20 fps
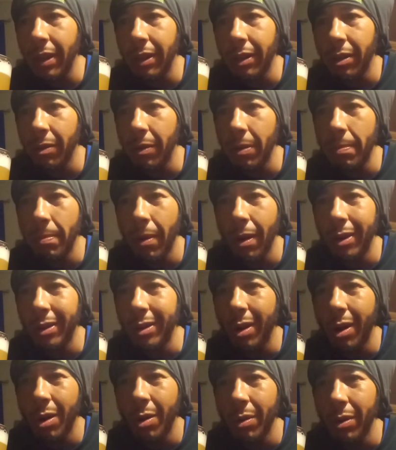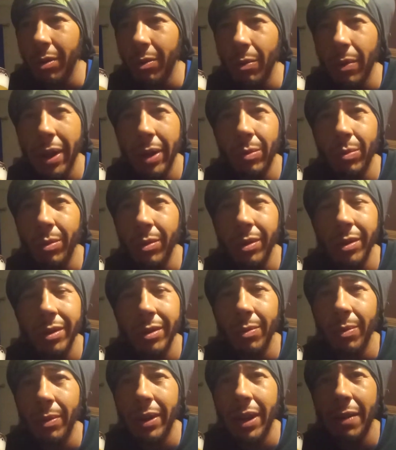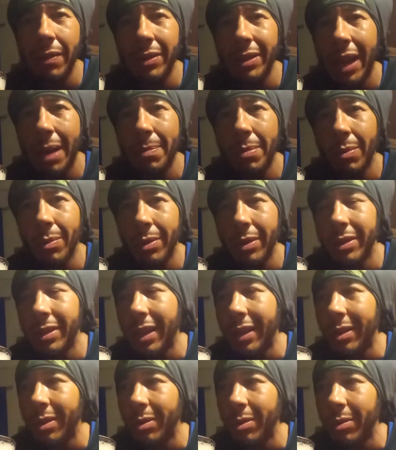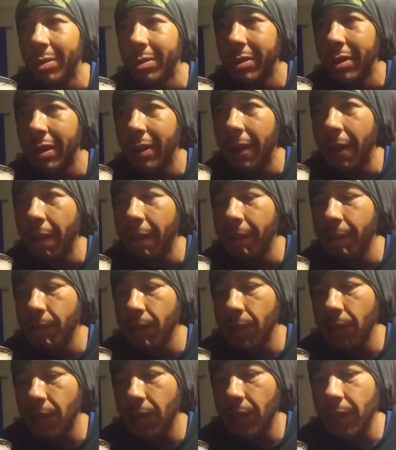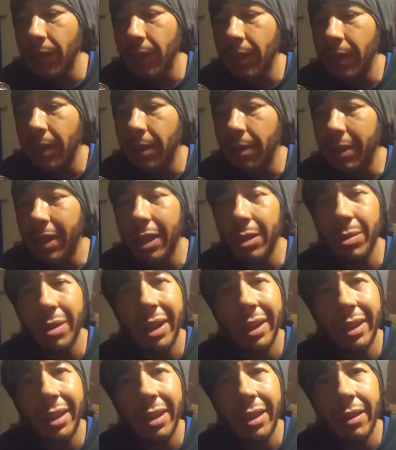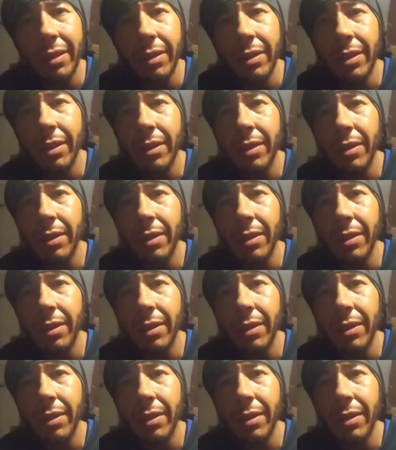hickory, burnt oak, redwood, whatever type of wood they used. That's what I get.